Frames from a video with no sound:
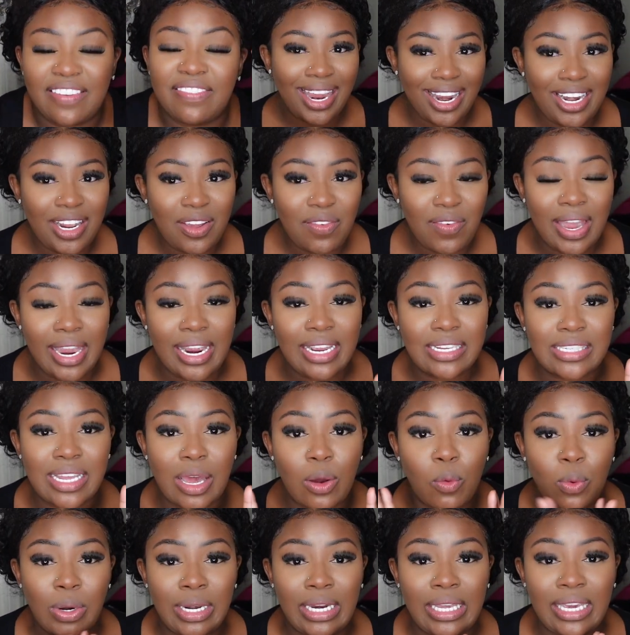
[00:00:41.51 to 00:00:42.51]
Anyways,
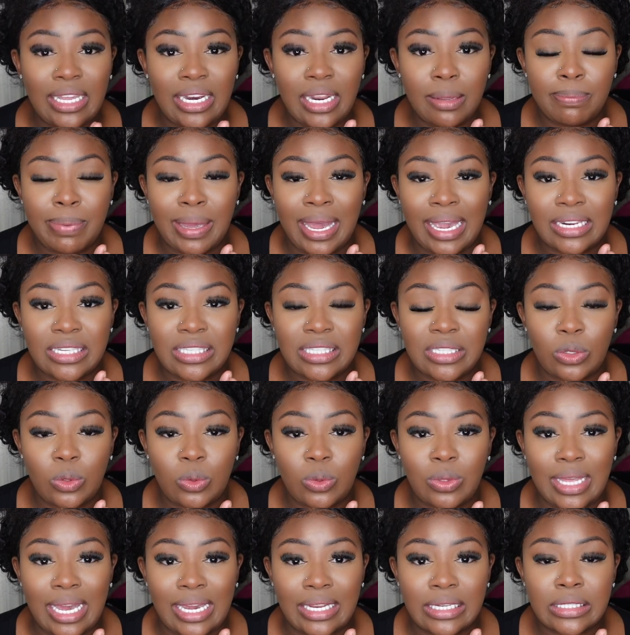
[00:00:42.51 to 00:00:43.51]
I want to get it back to
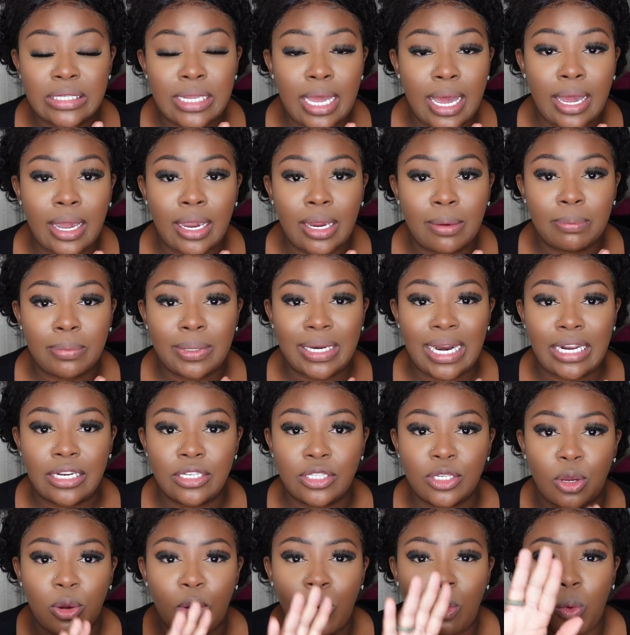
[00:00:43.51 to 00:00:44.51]
that time, but I
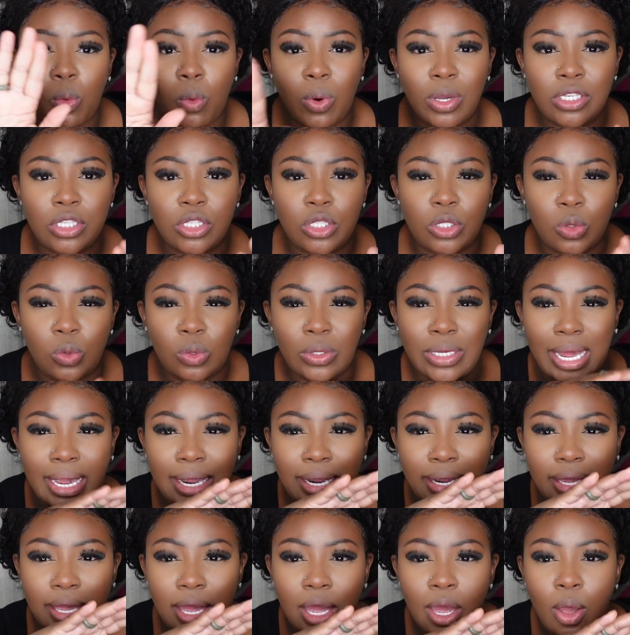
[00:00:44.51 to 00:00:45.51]
don't want to
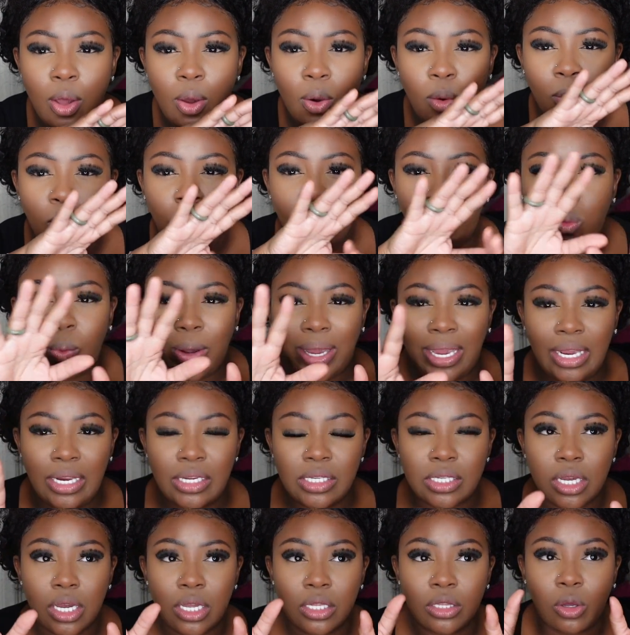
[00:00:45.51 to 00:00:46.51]
like
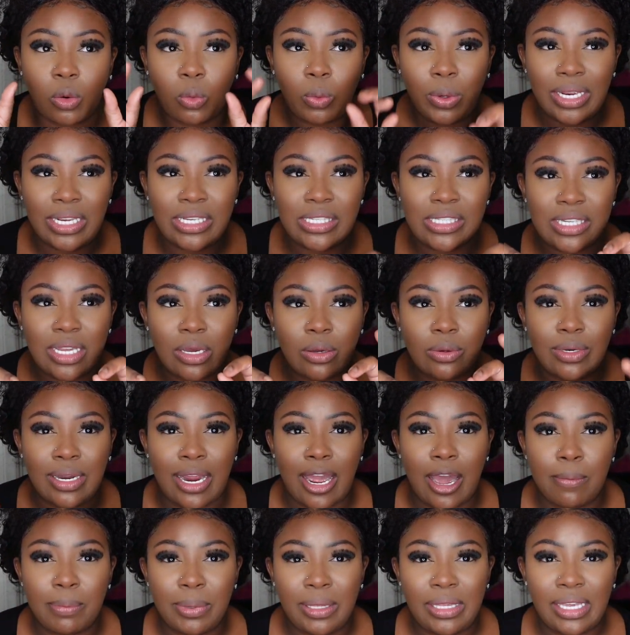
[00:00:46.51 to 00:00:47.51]
wait on the wig sale
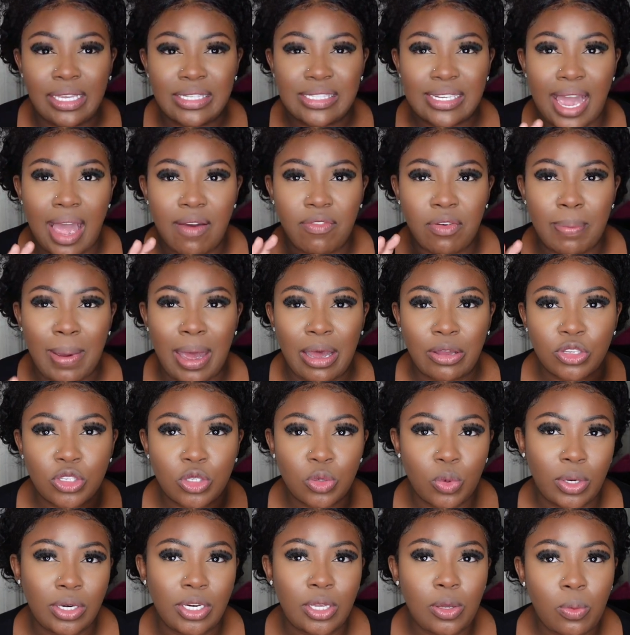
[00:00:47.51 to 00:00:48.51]
now because I have about
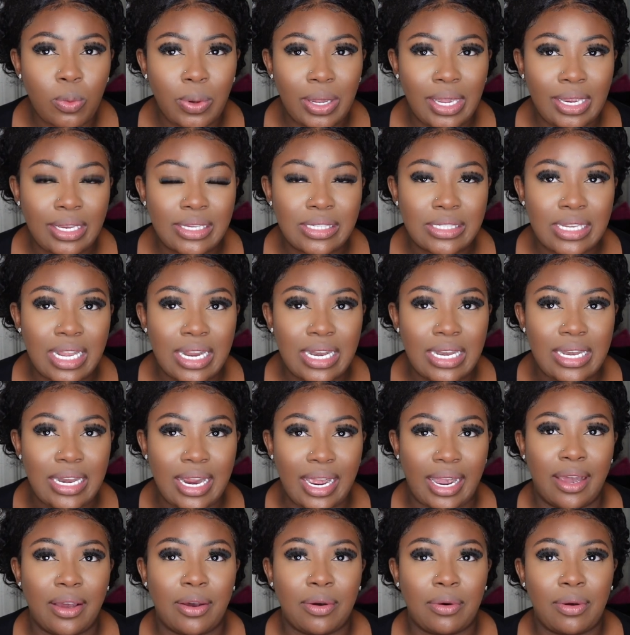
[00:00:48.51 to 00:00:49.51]
twenty wigs
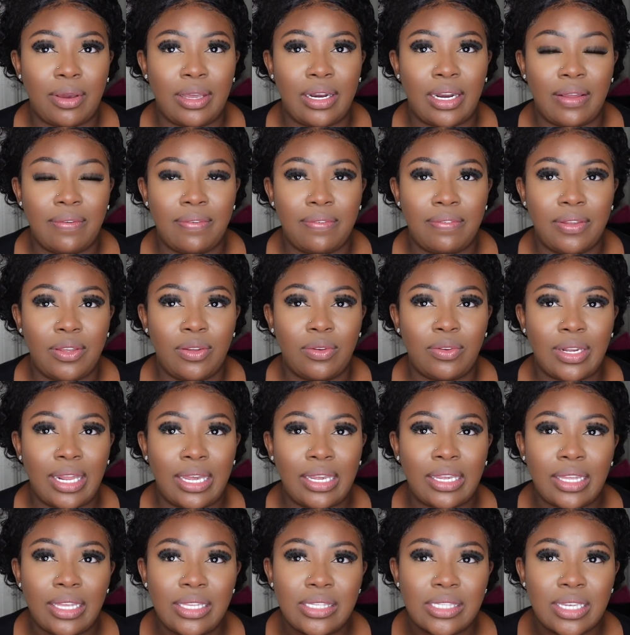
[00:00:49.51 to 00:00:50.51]
now and I feel
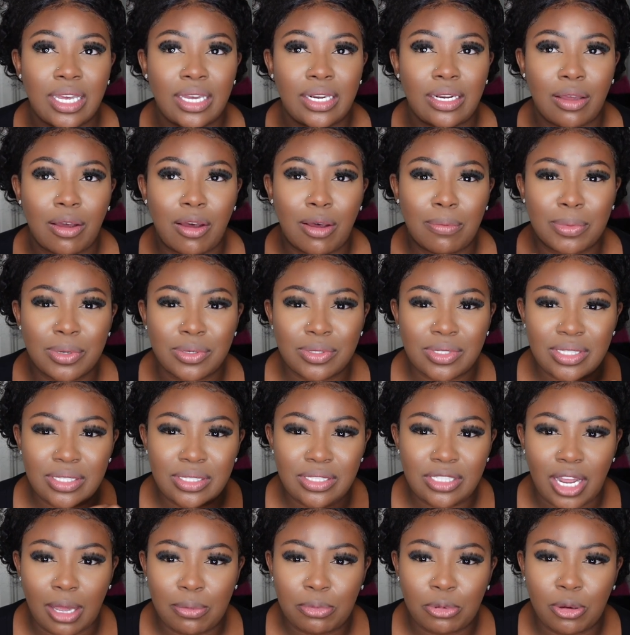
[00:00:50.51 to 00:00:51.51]
like it's gonna almost
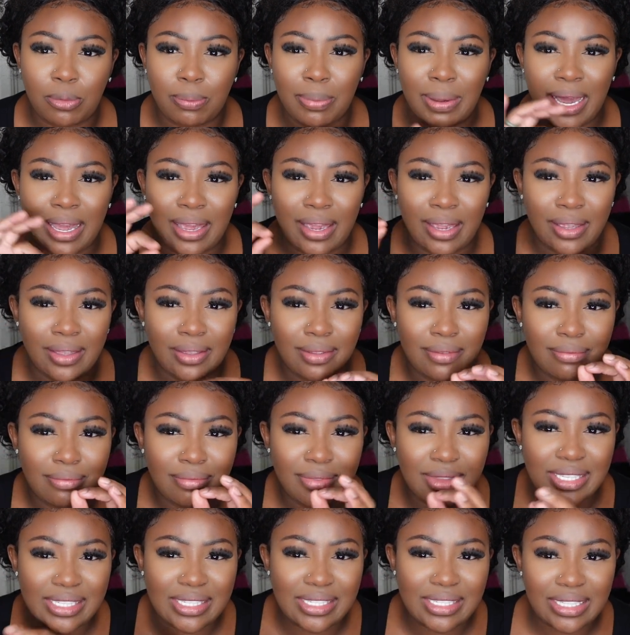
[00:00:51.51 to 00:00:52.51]
double by
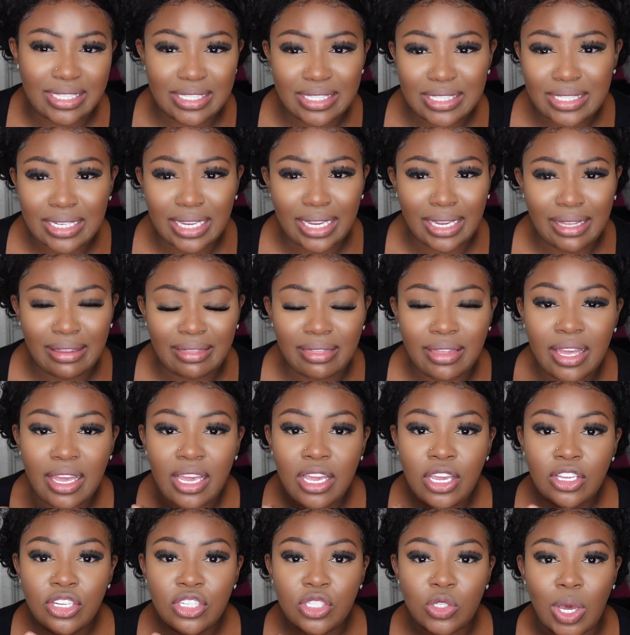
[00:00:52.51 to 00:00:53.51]
the
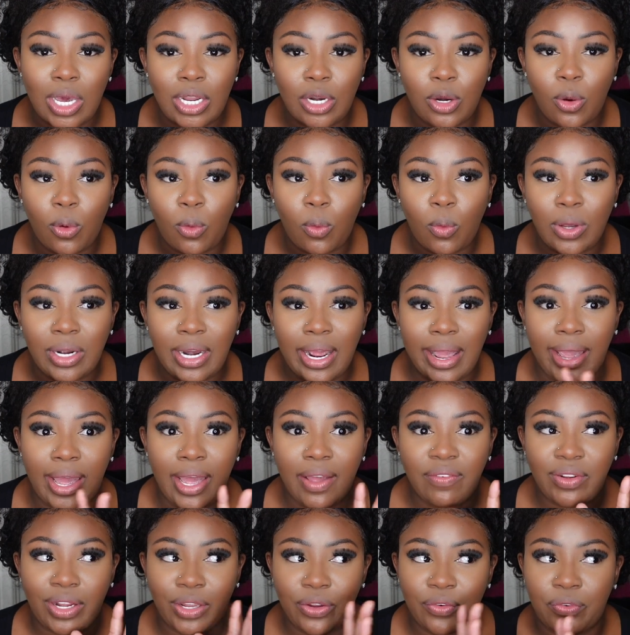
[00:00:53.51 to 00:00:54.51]
sixteenth, so I don't want to
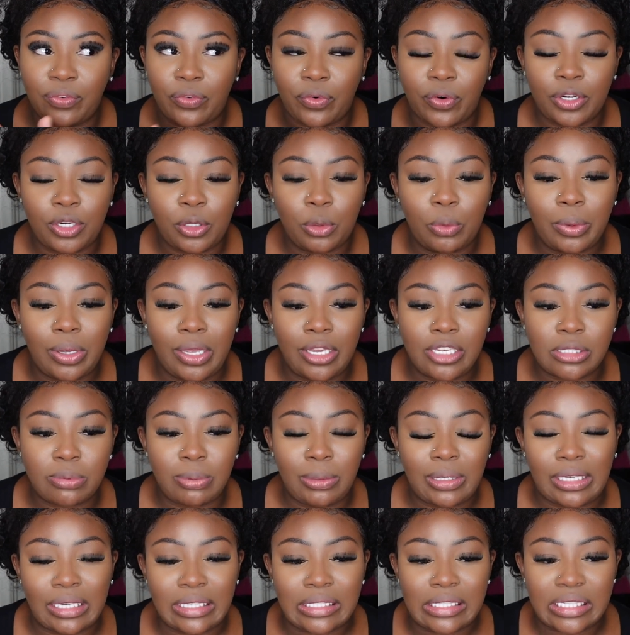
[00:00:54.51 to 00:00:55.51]
have like forty wigs
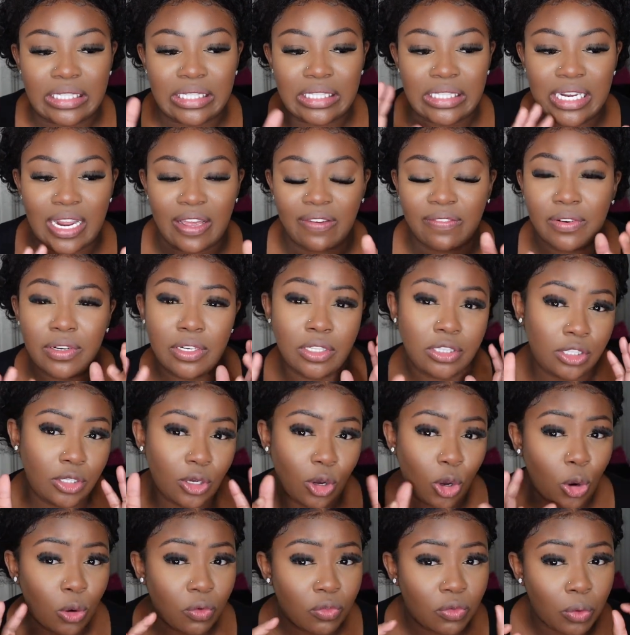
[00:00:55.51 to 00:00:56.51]
because it's definitely
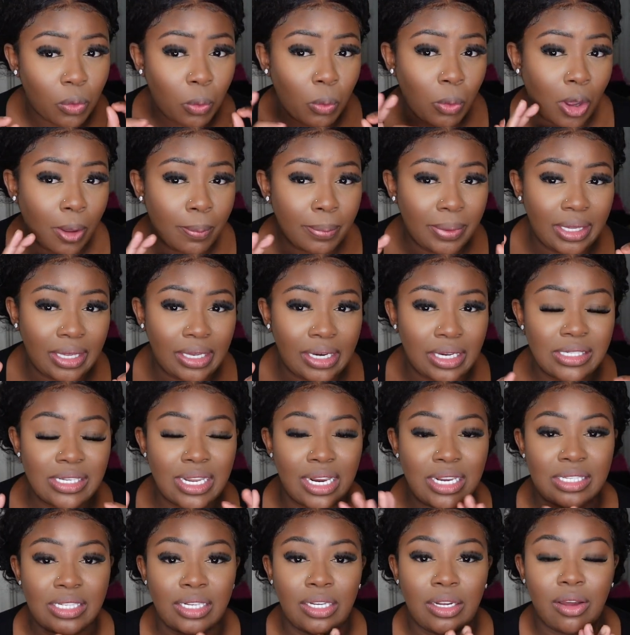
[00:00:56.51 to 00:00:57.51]
overwhelming and it
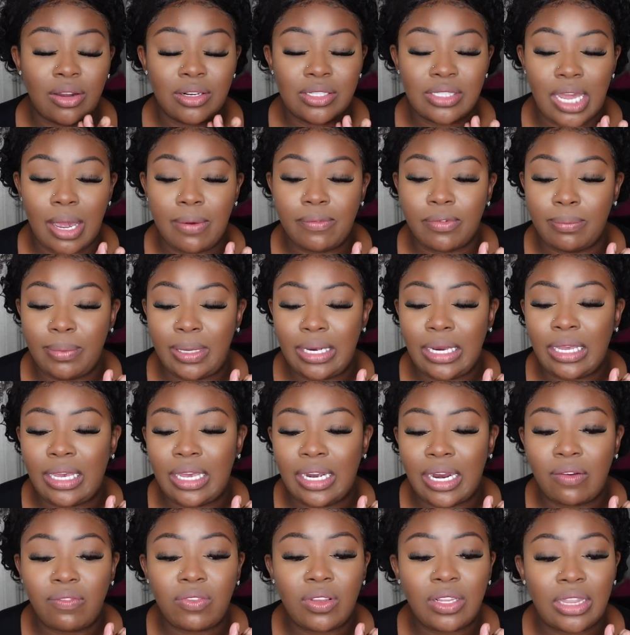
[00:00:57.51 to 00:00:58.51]
takes a long time for me to get
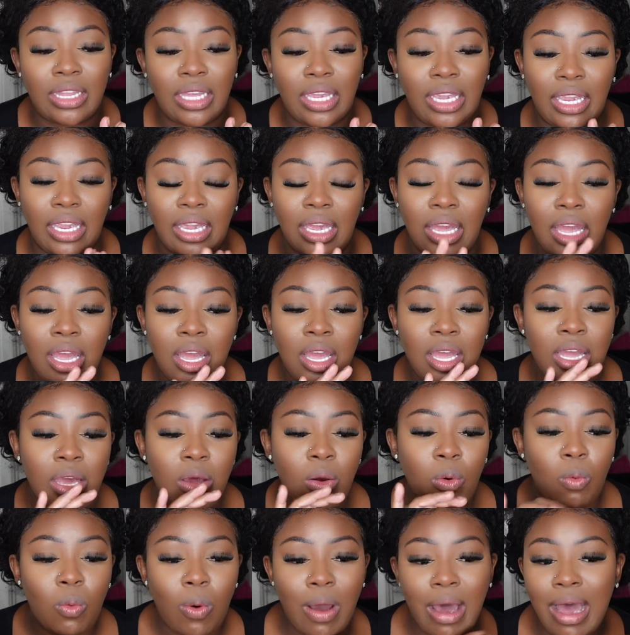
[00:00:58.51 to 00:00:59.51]
everything
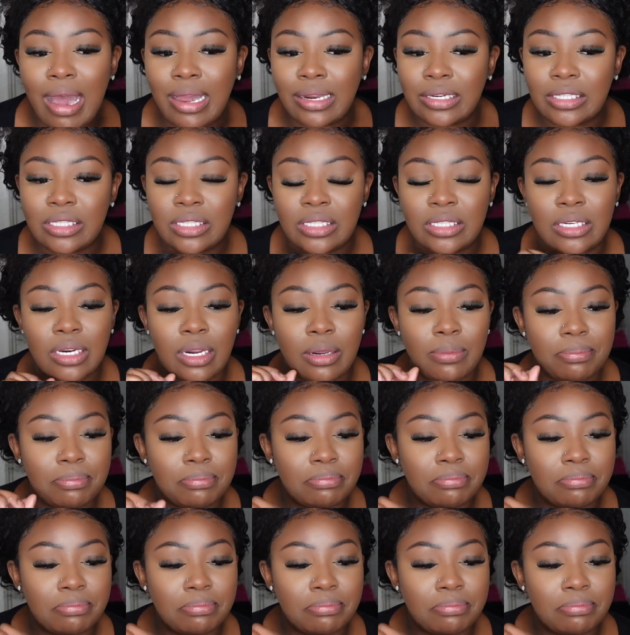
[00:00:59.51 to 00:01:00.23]
washed,